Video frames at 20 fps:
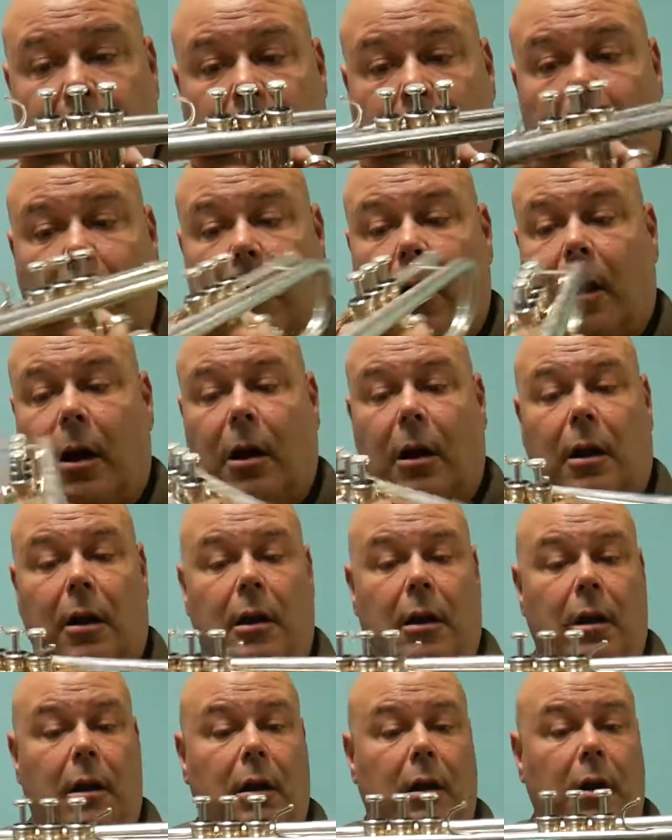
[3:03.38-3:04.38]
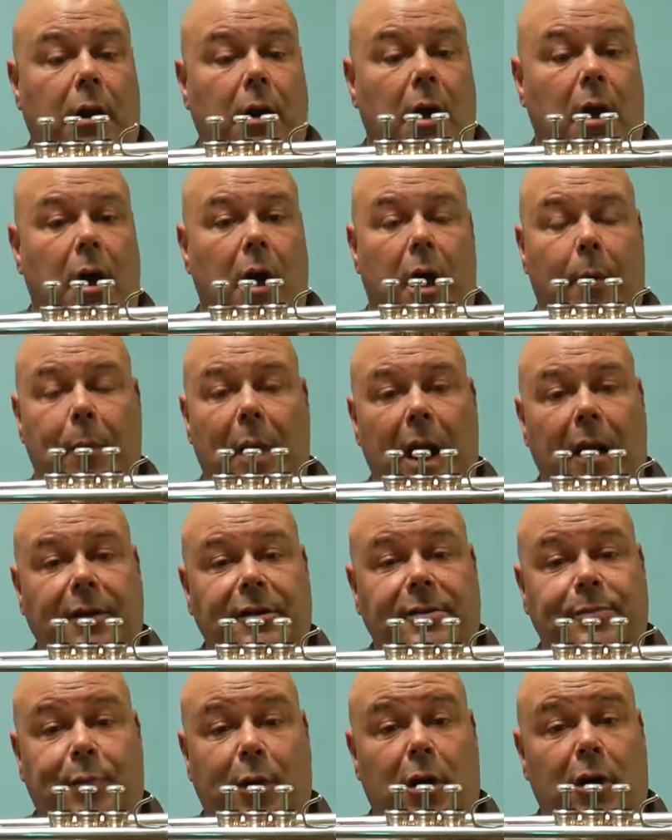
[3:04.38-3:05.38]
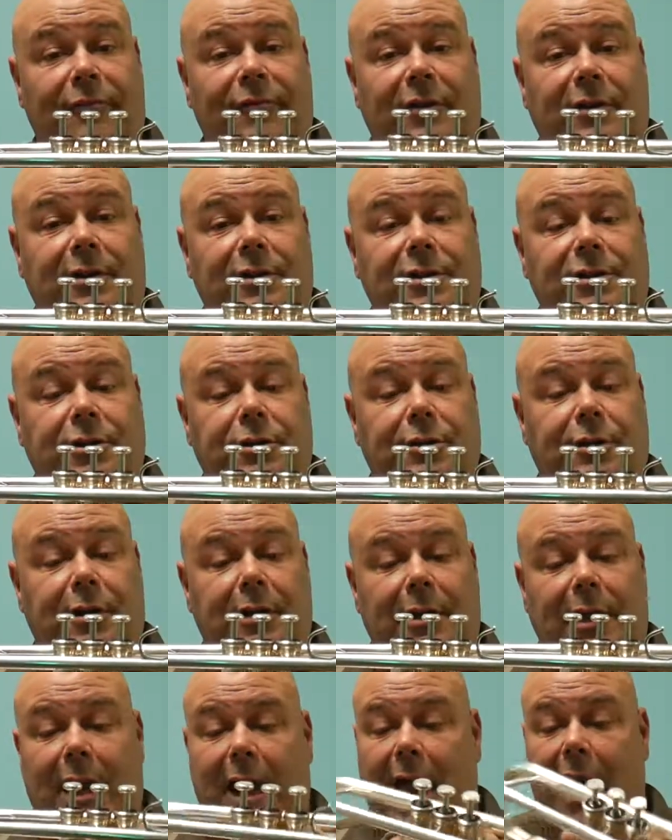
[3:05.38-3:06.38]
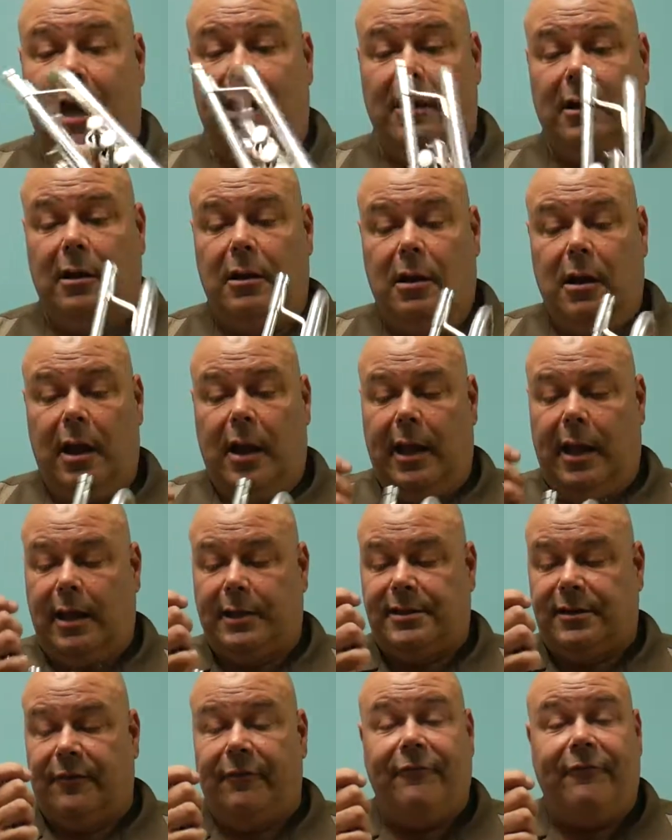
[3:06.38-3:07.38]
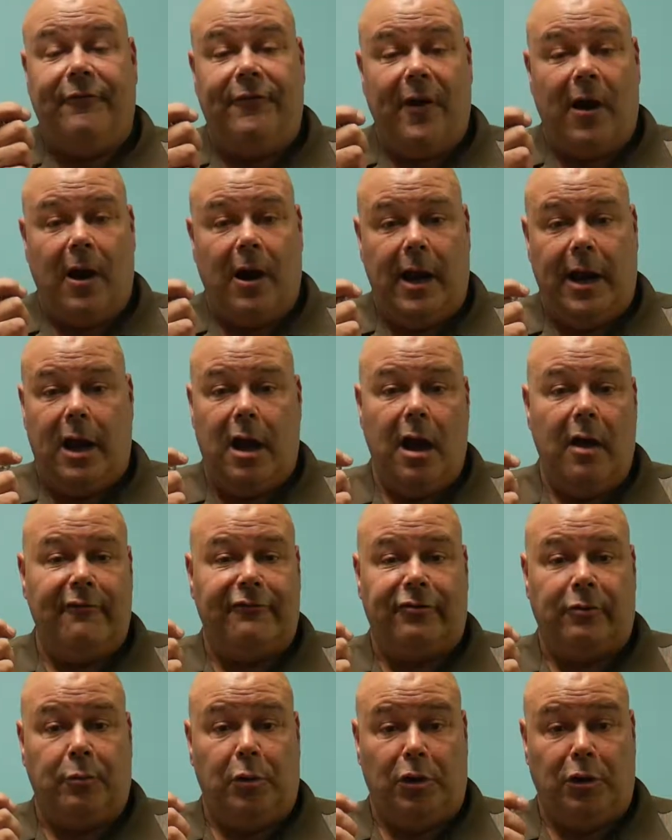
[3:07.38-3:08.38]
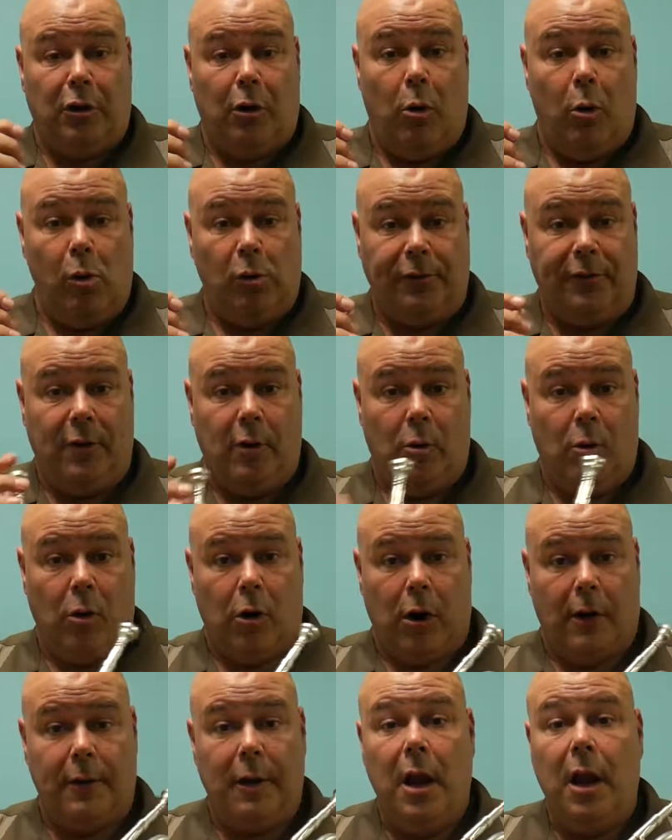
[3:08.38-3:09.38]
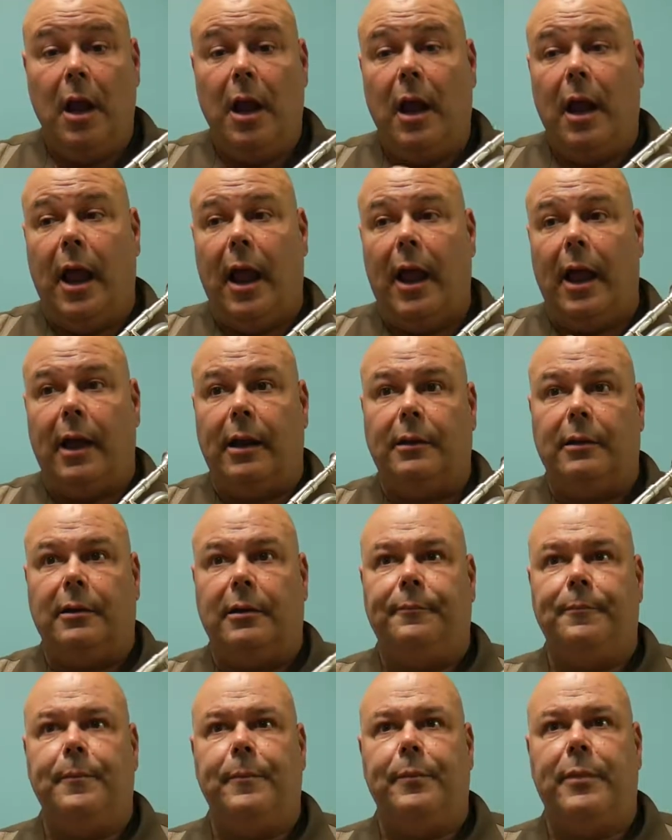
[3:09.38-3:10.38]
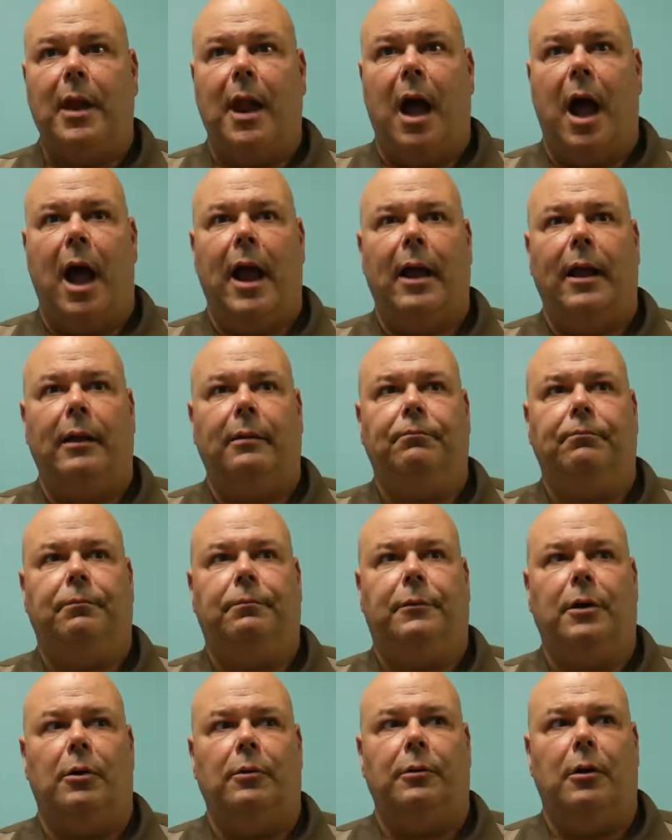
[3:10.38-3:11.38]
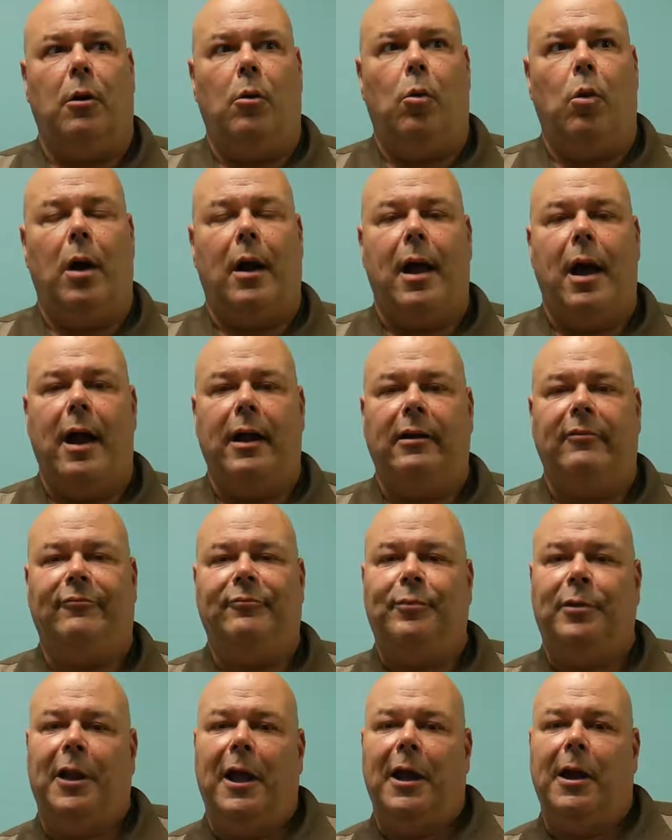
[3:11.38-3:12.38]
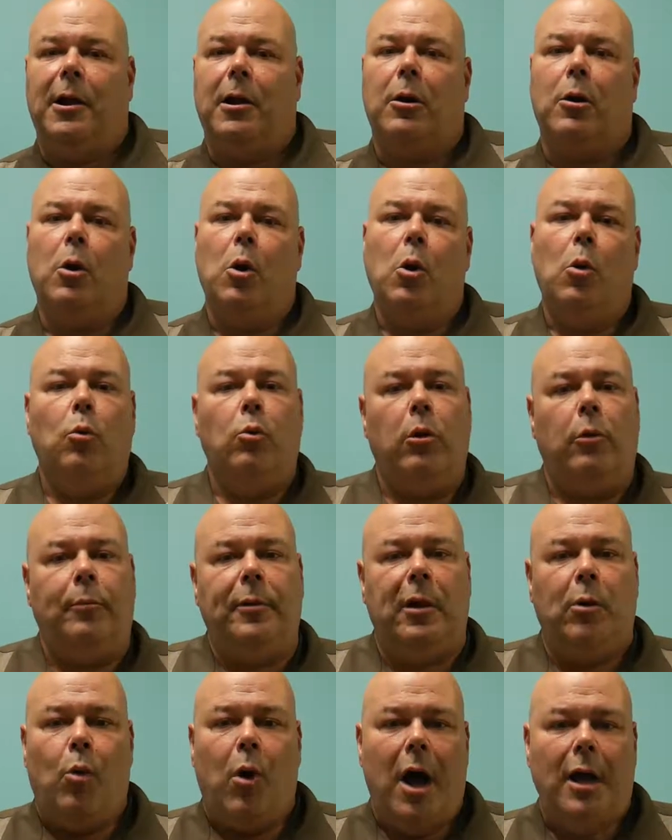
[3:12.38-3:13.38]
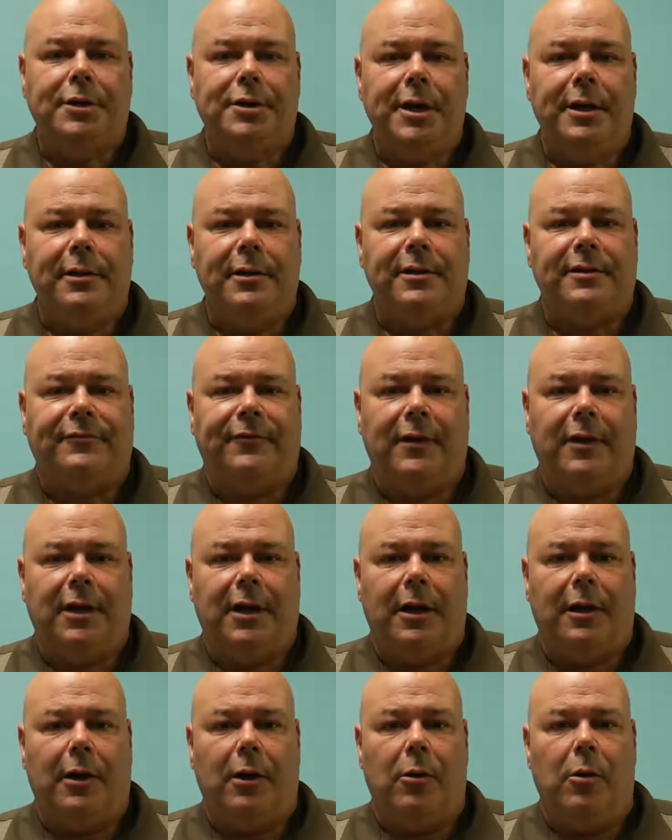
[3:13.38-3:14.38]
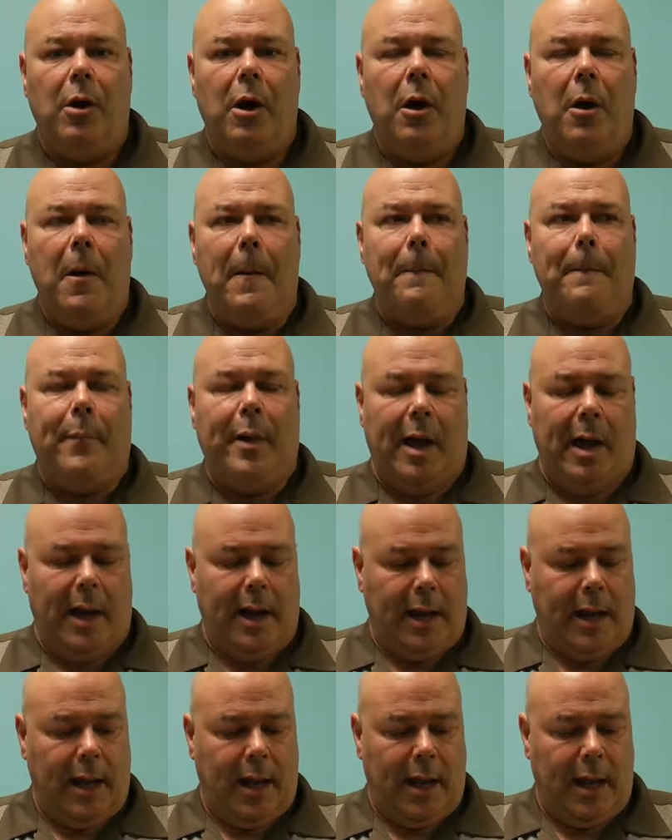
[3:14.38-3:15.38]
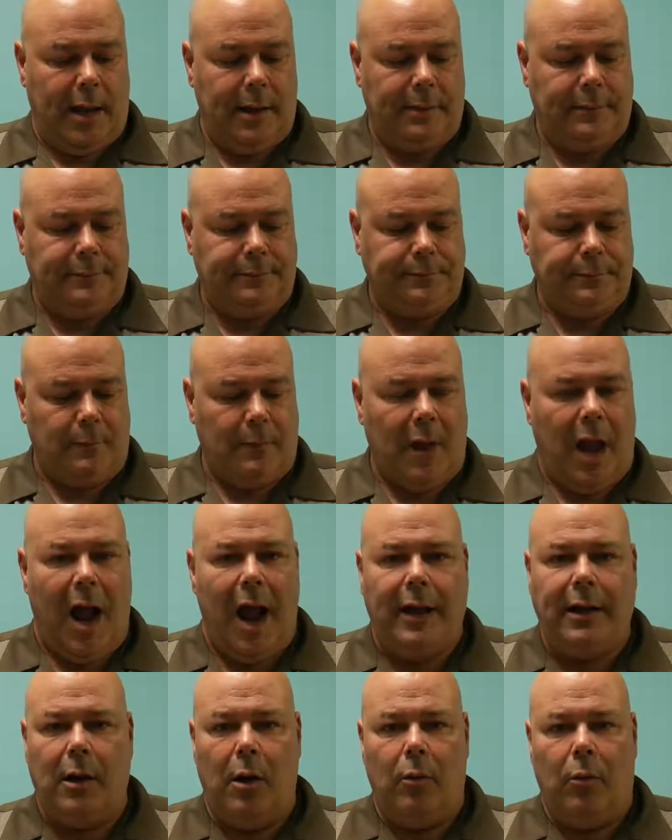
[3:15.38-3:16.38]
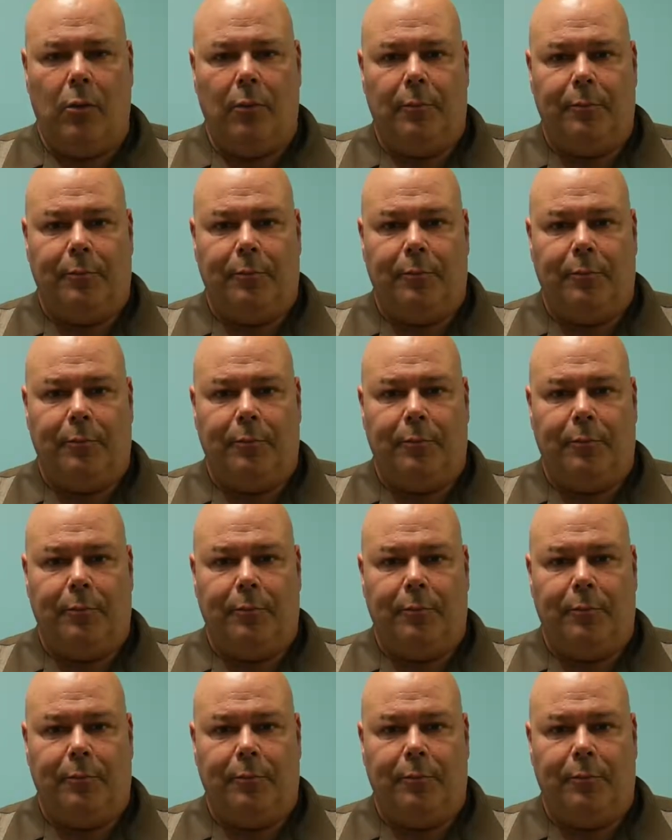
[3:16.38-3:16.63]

are about as perfect as you can get. It's very comfortable to hold the horn, and I don't know what kind of player will be watching this video, but I don't